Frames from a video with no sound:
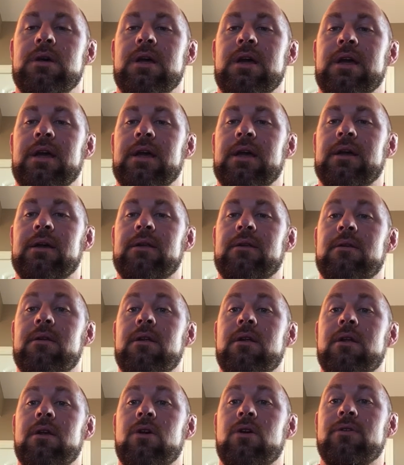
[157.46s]
And
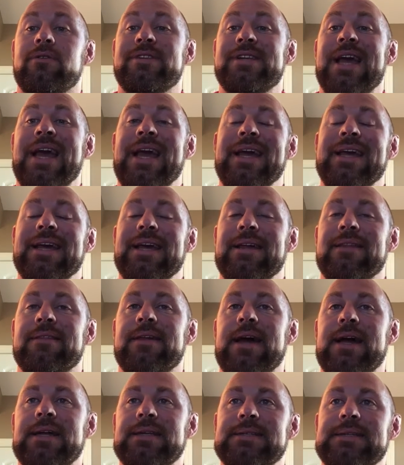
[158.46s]
taking
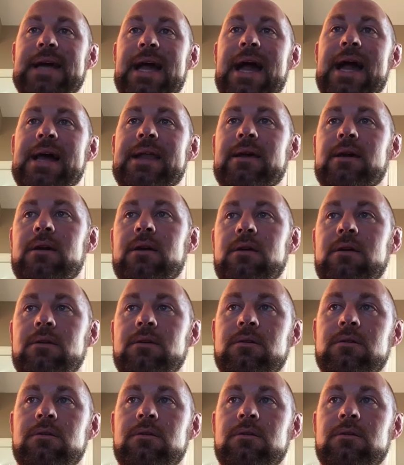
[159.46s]
that data